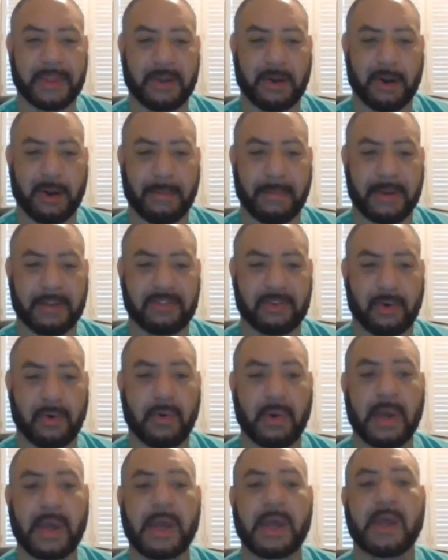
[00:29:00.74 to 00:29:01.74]
helping the heart
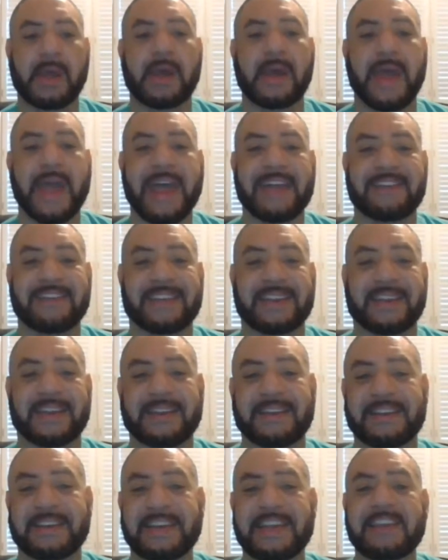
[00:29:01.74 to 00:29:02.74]
muscle. As an
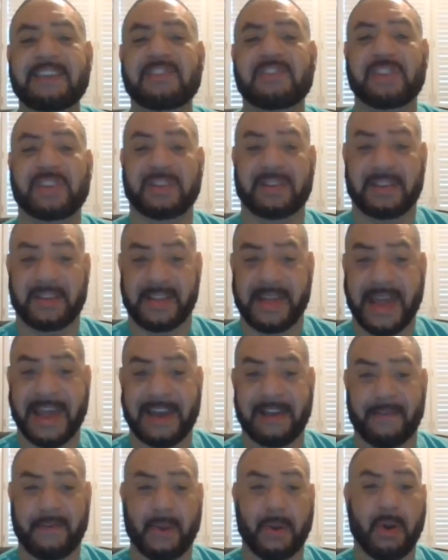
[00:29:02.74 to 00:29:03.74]
addition to
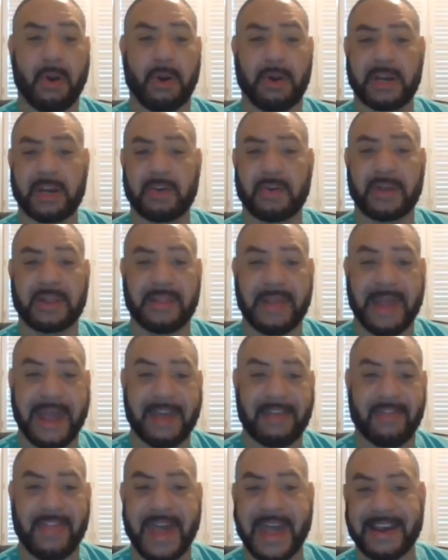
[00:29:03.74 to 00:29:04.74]
that, if you're already doing
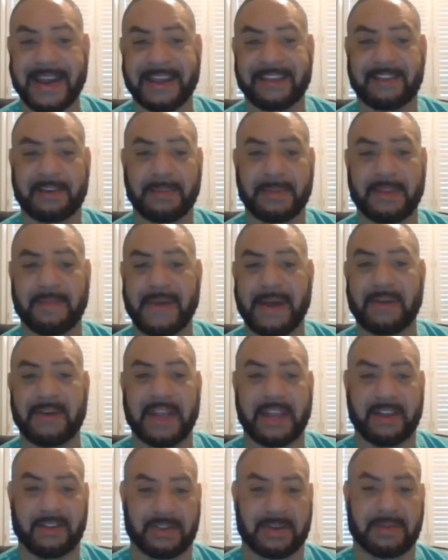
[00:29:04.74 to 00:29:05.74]
that, that has to be the
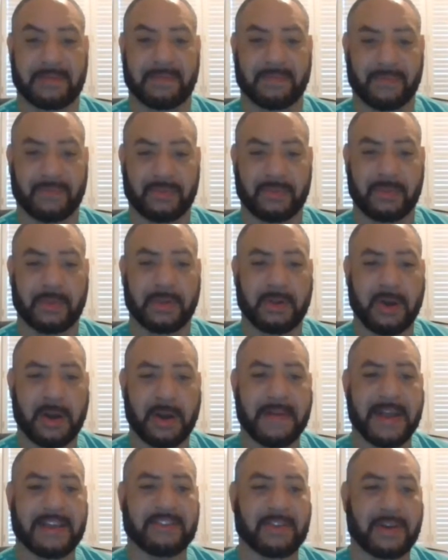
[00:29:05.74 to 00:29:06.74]
foundation. So the
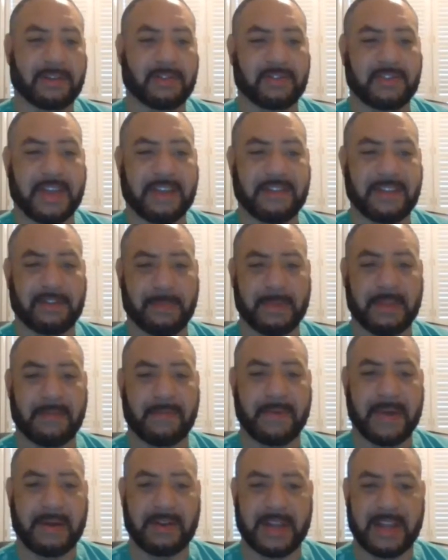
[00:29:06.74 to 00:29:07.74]
cardiovascular exercise has to be
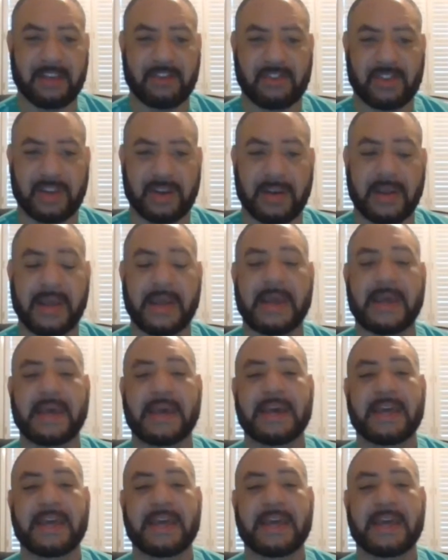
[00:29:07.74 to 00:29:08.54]
the foundation.